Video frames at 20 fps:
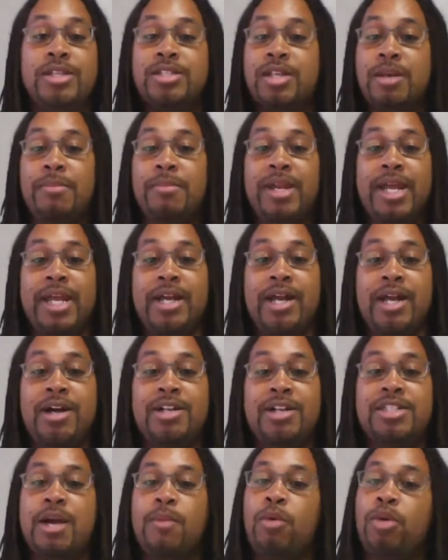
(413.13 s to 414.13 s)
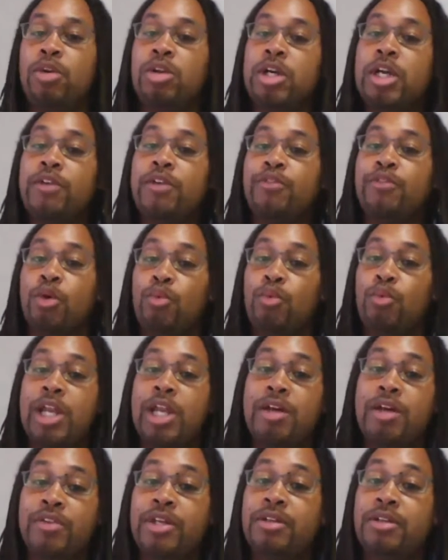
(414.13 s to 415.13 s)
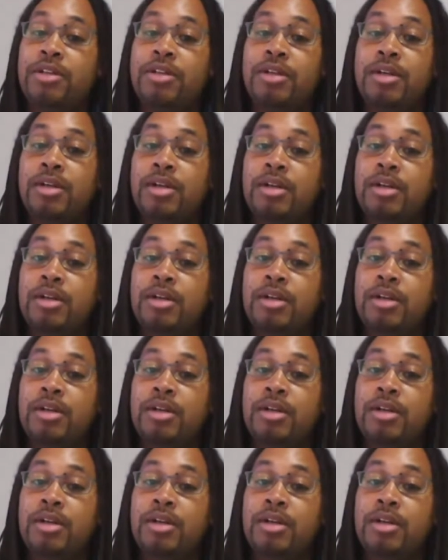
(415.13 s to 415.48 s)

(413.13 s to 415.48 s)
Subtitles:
disseminate content, we're looking for relevant